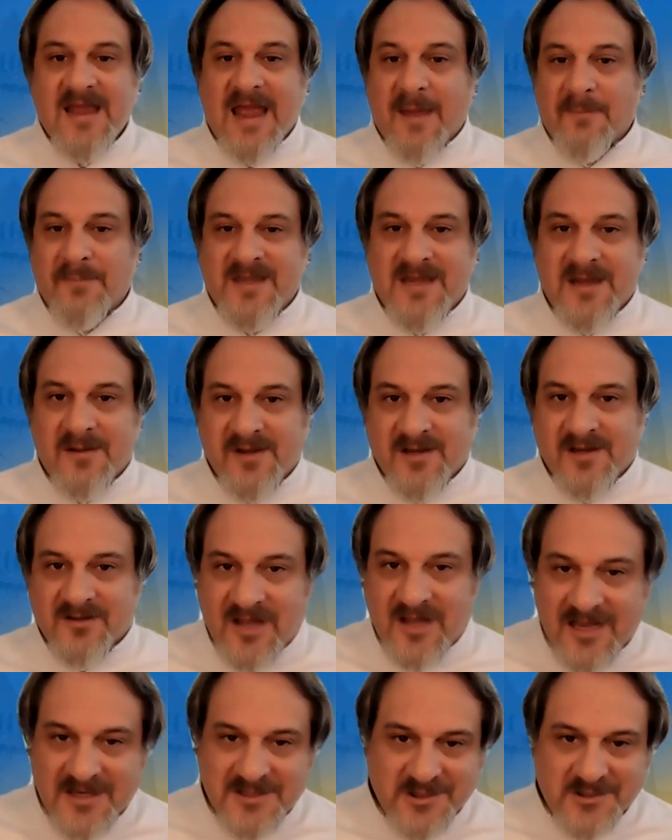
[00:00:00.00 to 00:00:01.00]

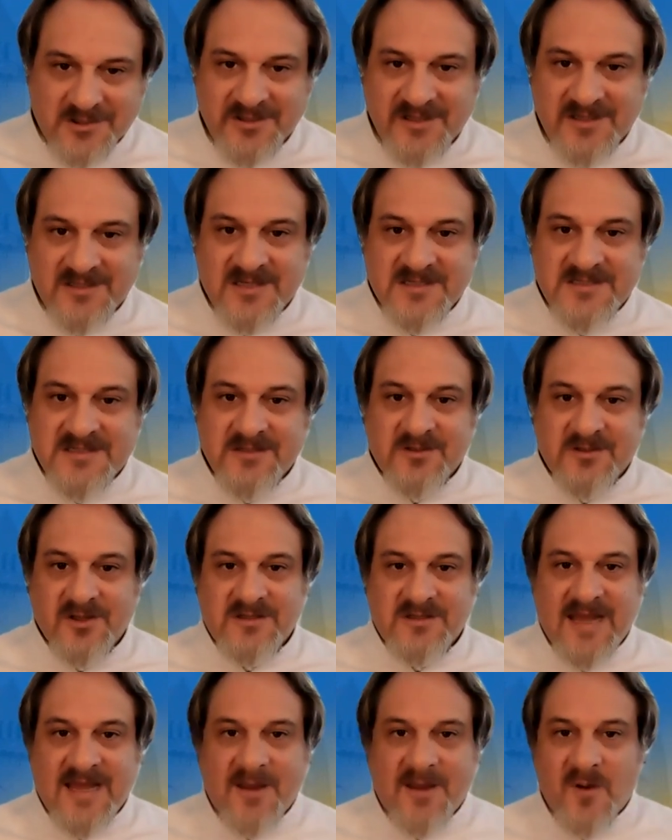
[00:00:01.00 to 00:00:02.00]
Epidemiologically, it doesn't
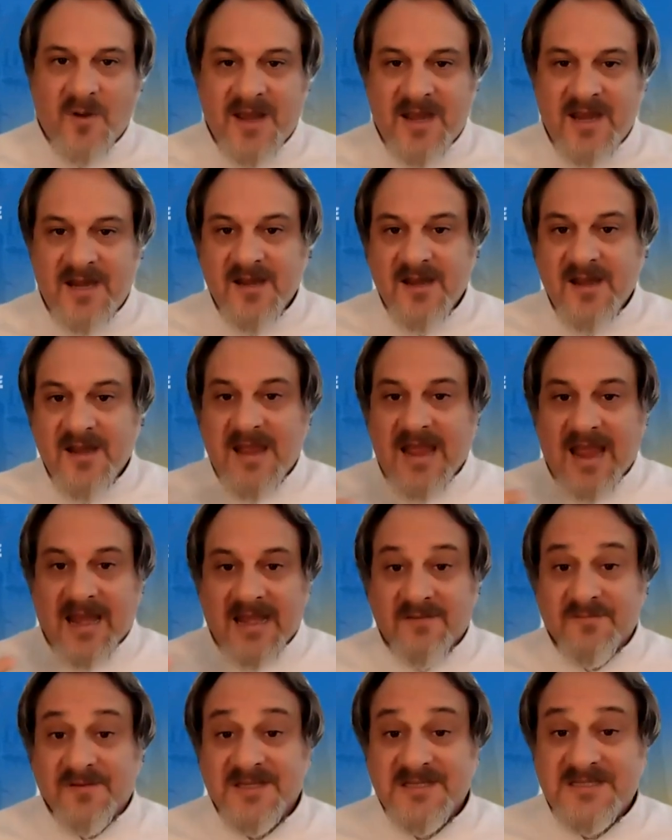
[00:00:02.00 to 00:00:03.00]
look that way. And
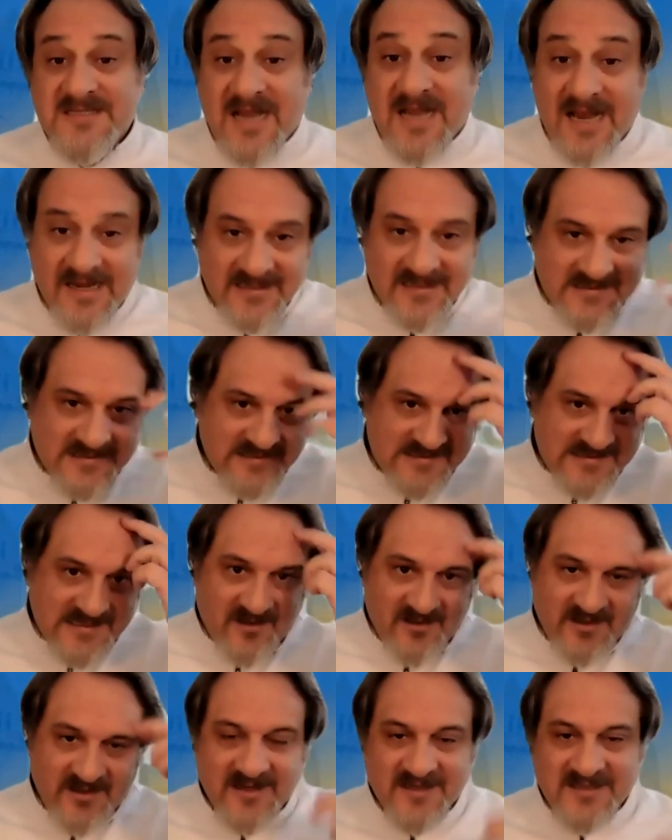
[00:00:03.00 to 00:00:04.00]
even the science is
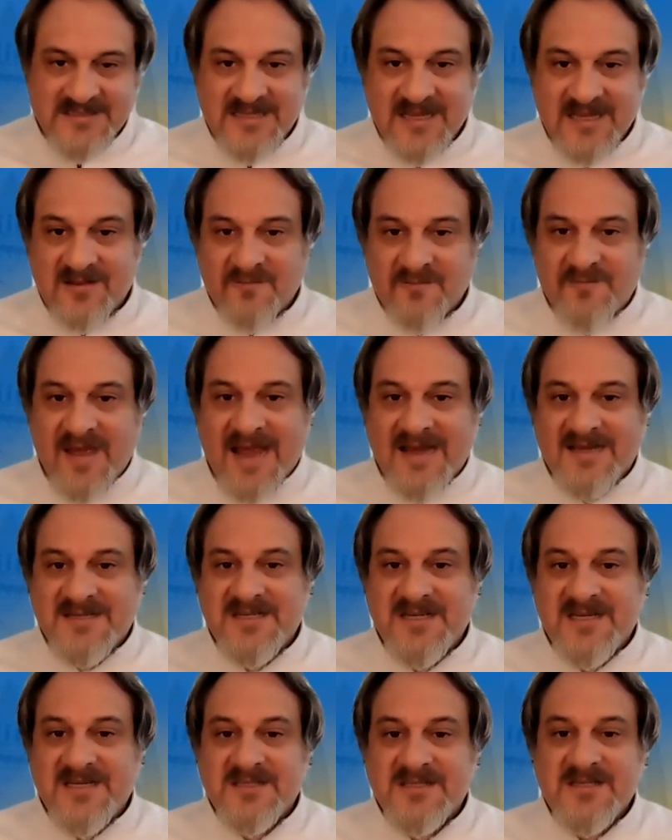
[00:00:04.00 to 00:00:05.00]
telling us that the
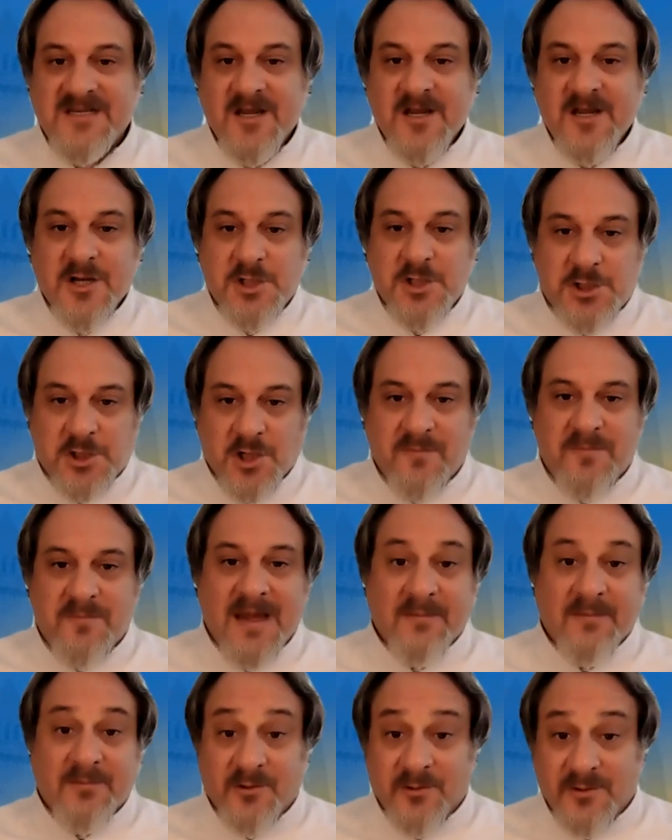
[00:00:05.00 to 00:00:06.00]
vaccines should
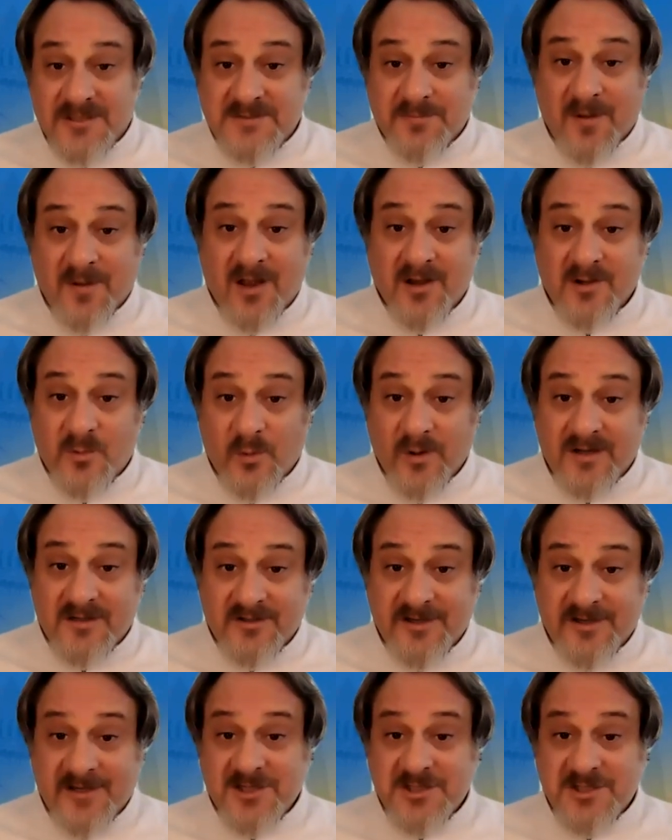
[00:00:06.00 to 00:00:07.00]
be able to respond
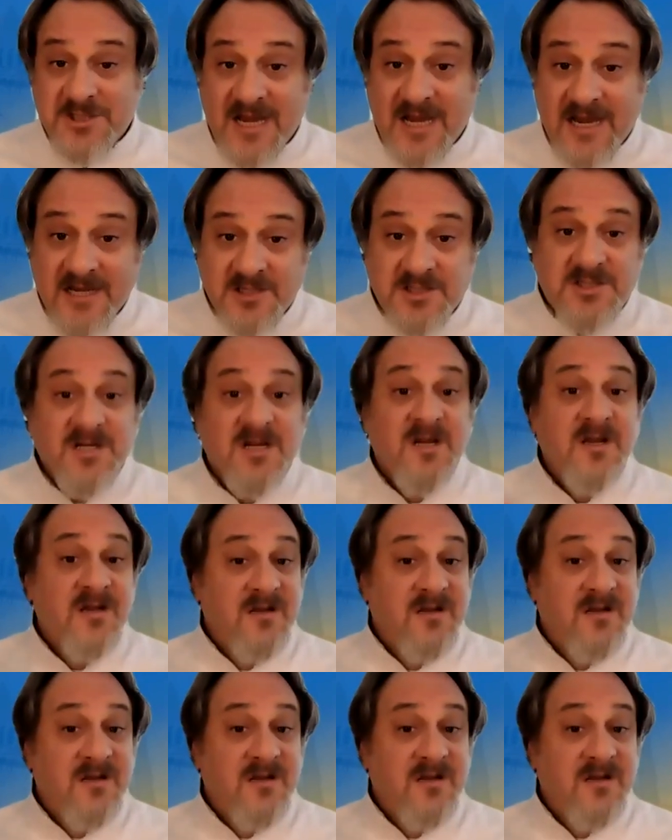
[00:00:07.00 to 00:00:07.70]
quickly to change.